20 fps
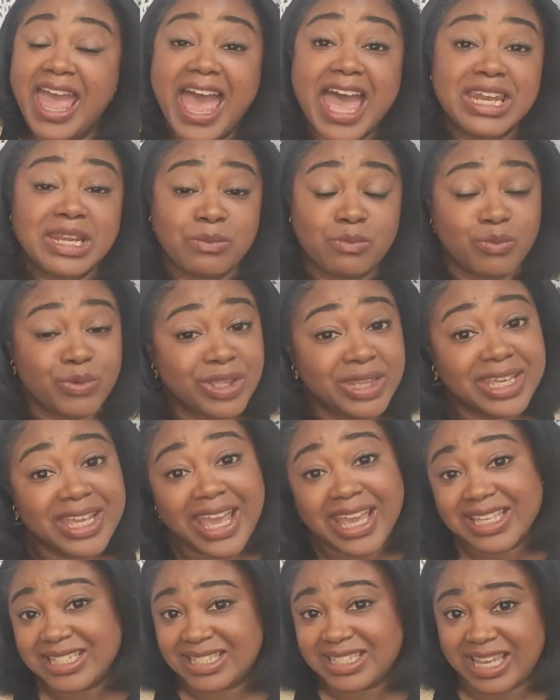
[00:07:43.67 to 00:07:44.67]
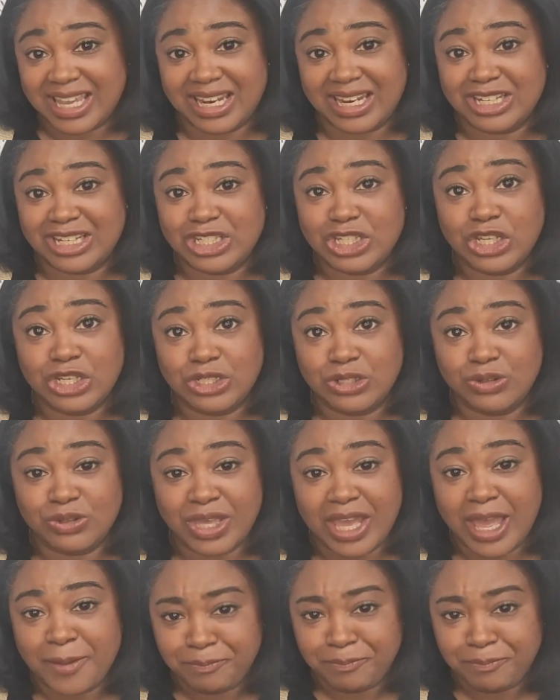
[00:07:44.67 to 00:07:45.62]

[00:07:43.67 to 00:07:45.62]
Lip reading: And I'm really excited to do that.